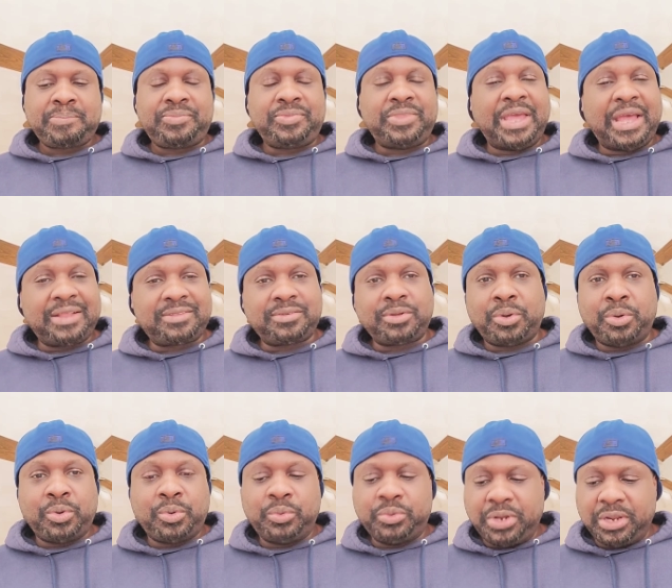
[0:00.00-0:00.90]
That's a
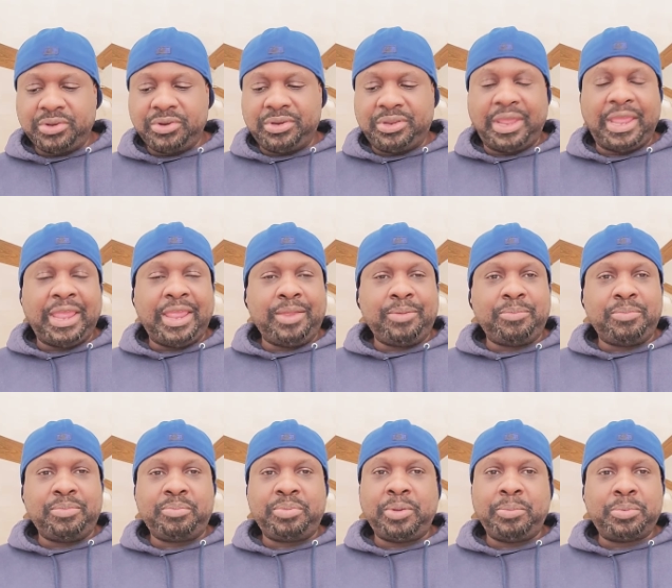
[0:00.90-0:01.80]
whole nother game.
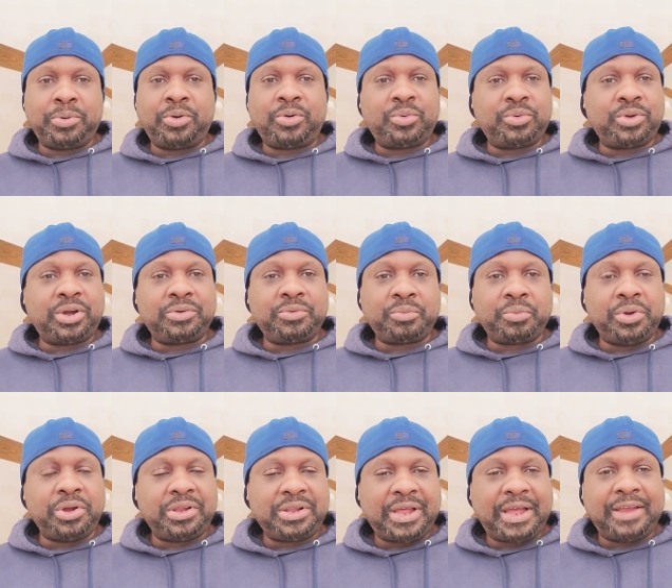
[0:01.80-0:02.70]
People don't uh,
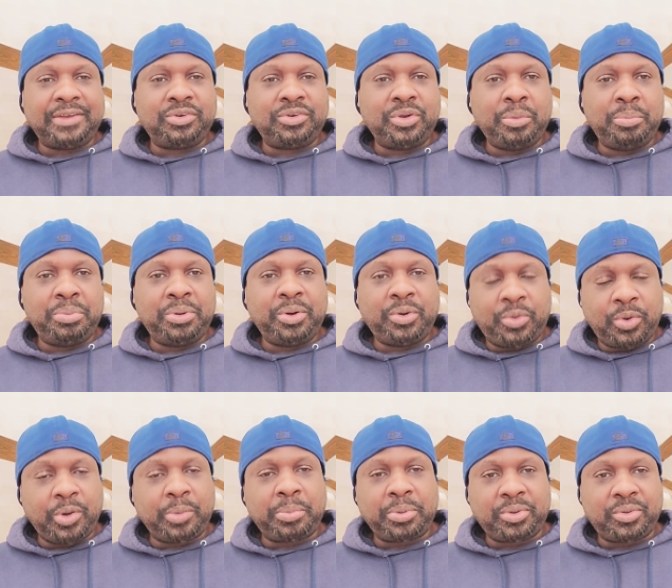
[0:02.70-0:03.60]
realize you can build
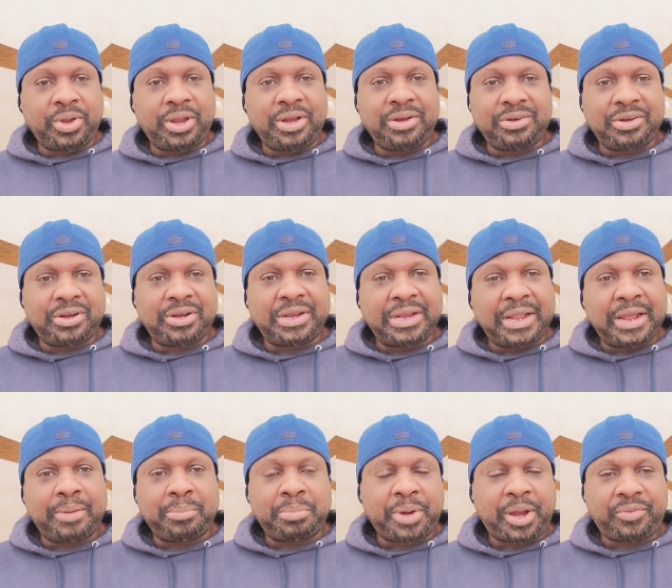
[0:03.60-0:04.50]
corporate credit on a
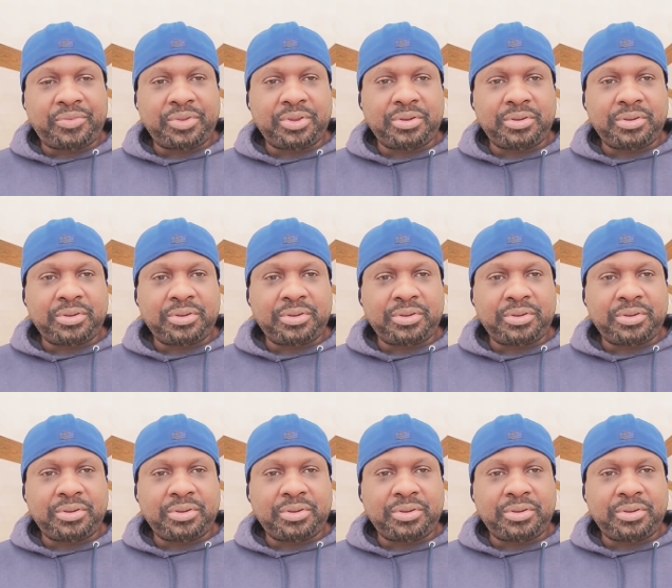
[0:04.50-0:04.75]
nonprofit.